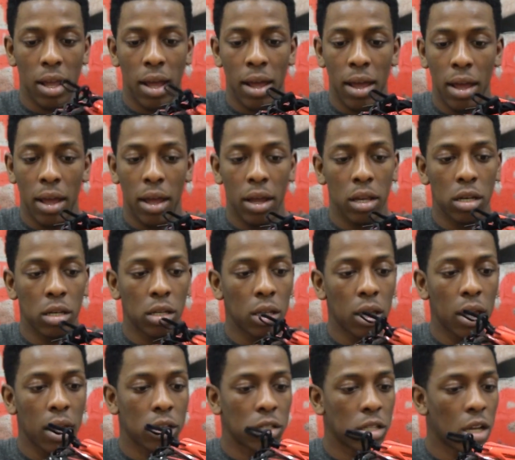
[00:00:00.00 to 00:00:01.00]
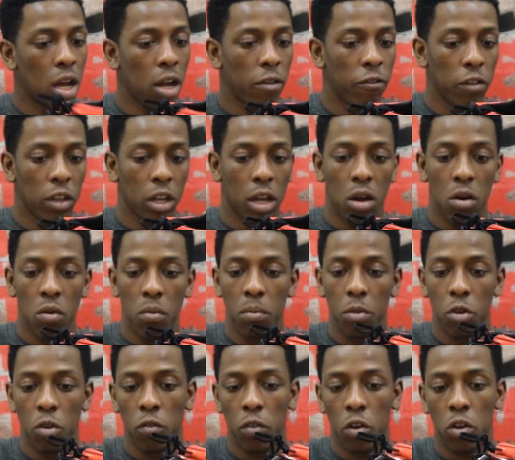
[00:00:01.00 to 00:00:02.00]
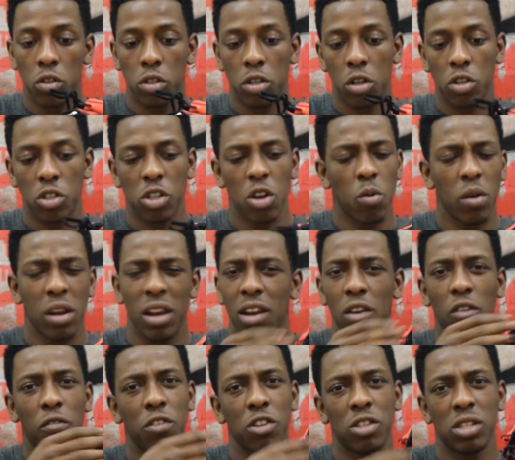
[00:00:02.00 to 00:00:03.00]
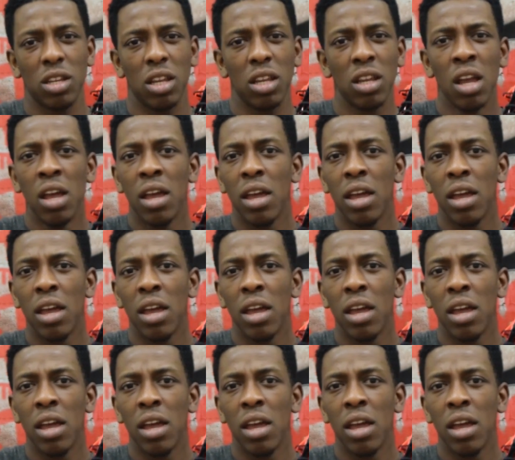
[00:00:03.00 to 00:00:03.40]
And yes, I think I'll move on to the sole, and then obviously